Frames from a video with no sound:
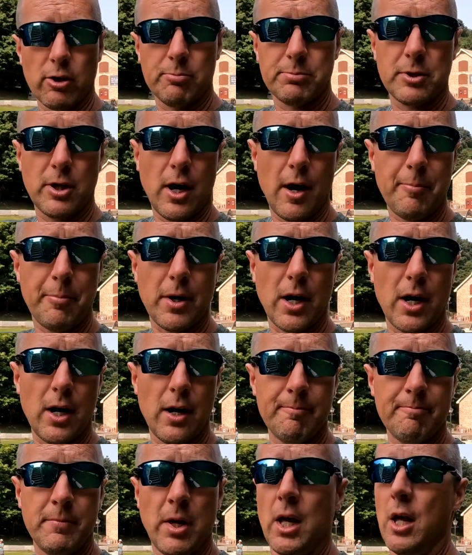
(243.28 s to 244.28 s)
gonna go up top.
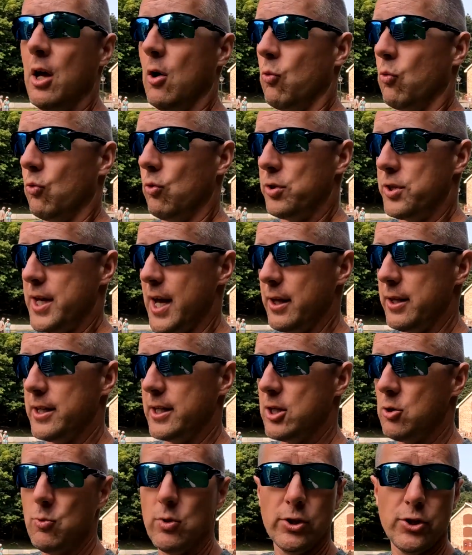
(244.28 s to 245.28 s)
The other
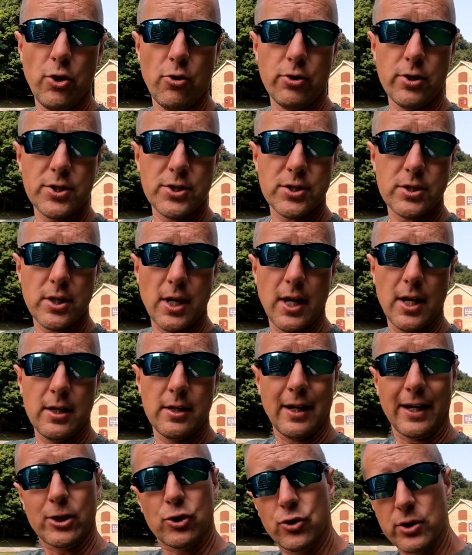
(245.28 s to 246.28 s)
thing you will notice,
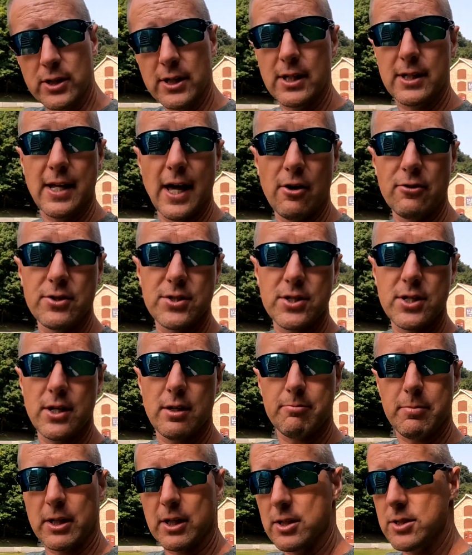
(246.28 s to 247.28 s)
and I couldn't get down to
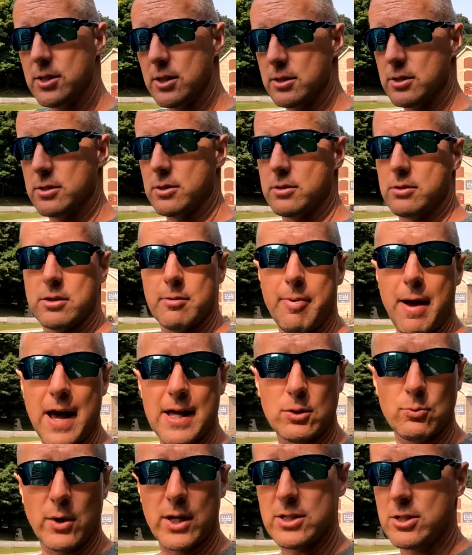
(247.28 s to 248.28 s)
see it because the
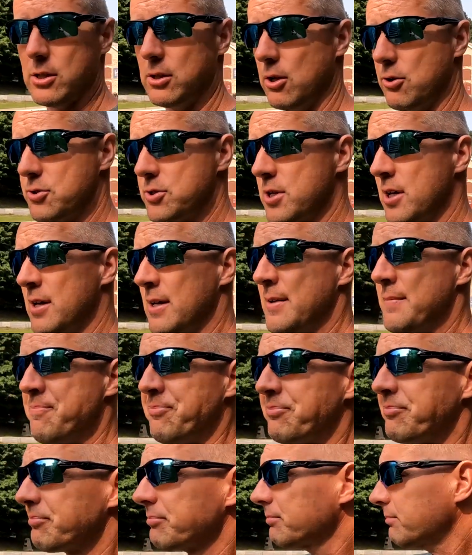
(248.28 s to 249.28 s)
pathway is closed,
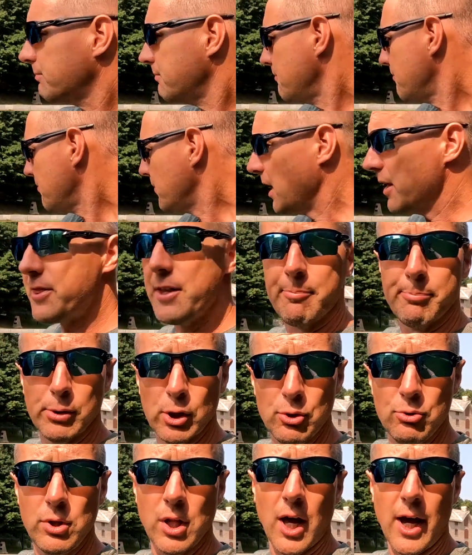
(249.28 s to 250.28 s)
the
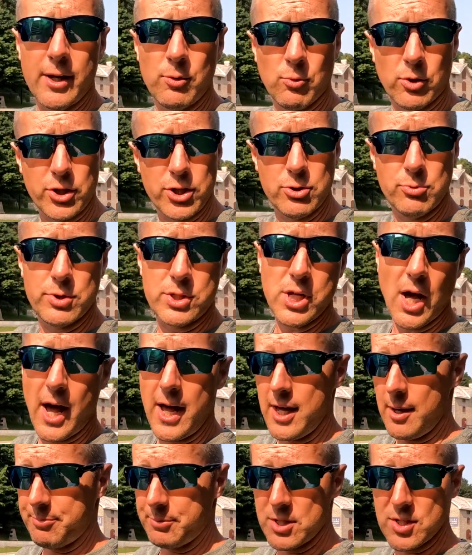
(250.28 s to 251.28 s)
blue line where you would
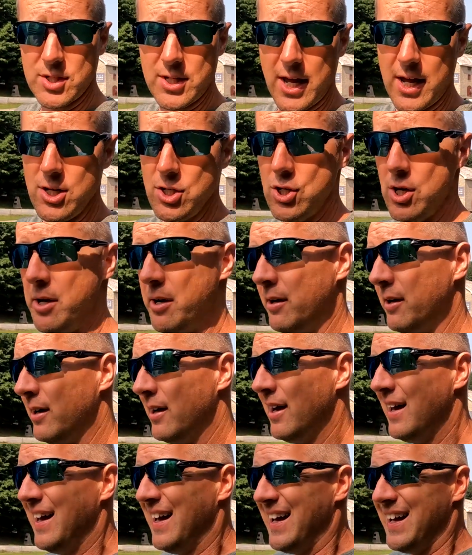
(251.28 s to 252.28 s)
tie up to stage.
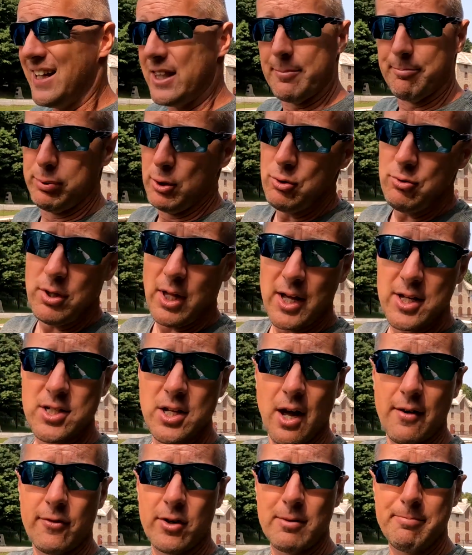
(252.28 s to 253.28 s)
The blue line
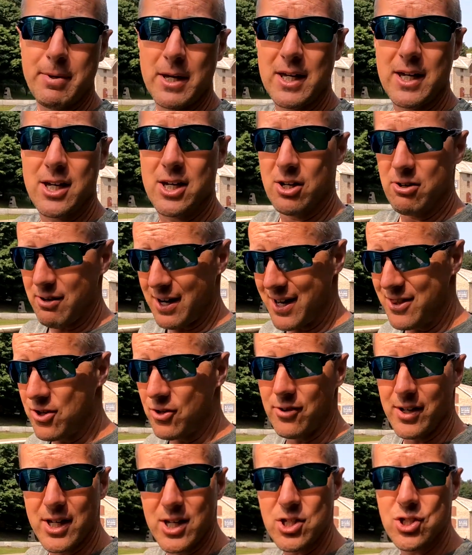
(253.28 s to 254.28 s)
is not very big here, and
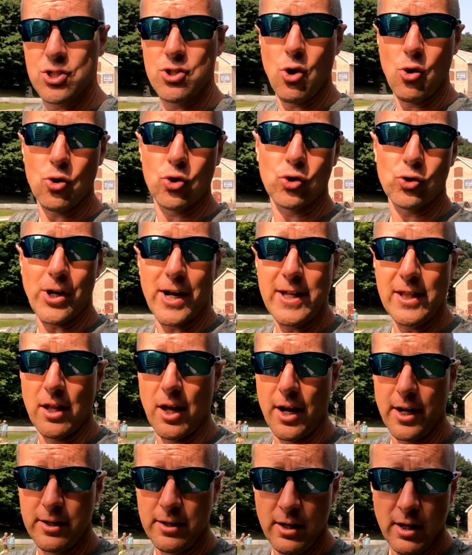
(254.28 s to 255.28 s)
there is no gray
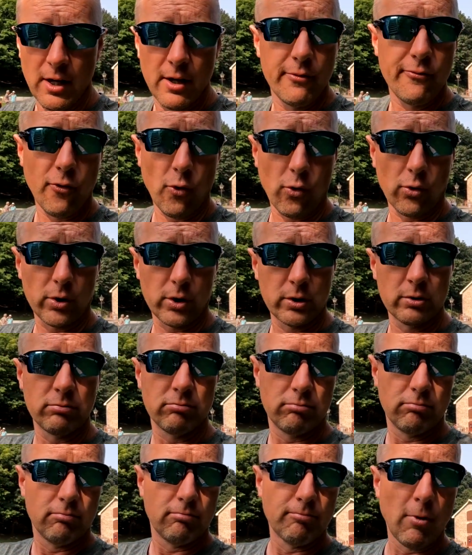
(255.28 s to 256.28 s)
line for
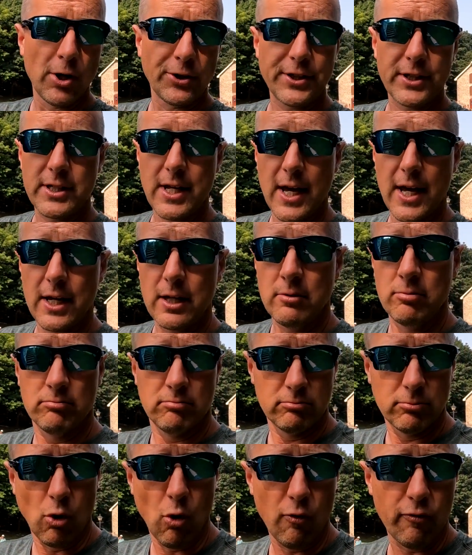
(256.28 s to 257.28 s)
multi-day
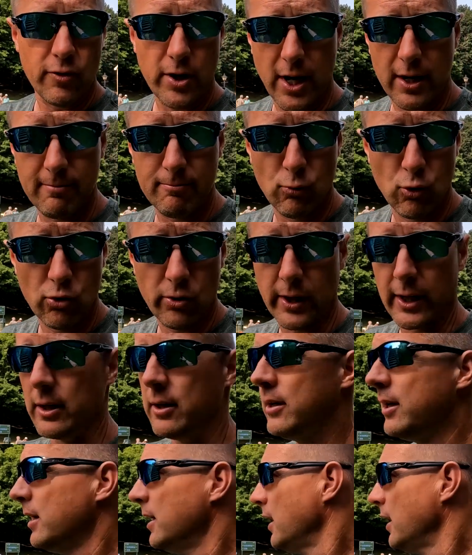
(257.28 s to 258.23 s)
overnight mooring.